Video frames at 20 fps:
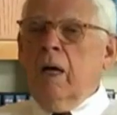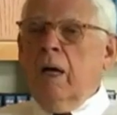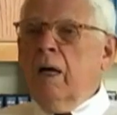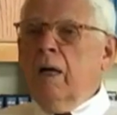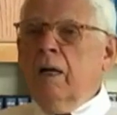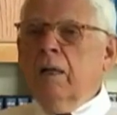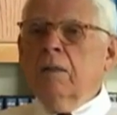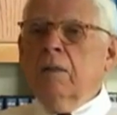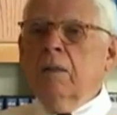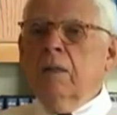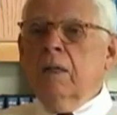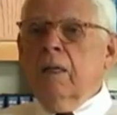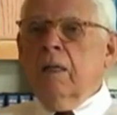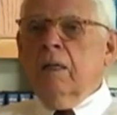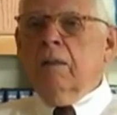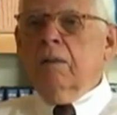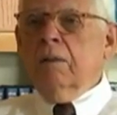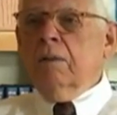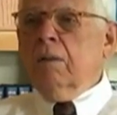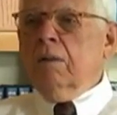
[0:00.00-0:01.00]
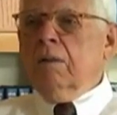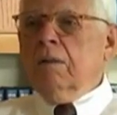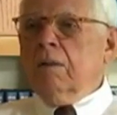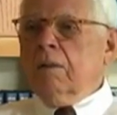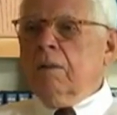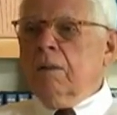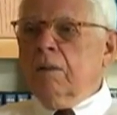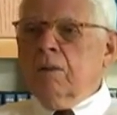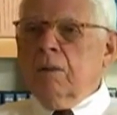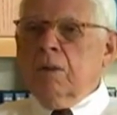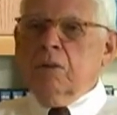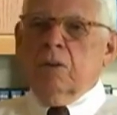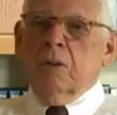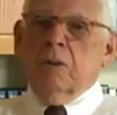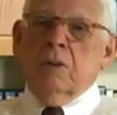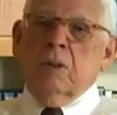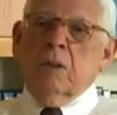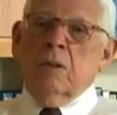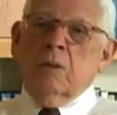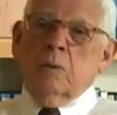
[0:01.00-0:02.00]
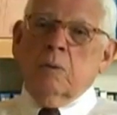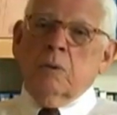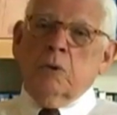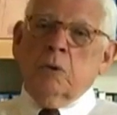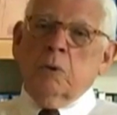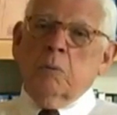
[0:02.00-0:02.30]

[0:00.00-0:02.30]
and the conditions under which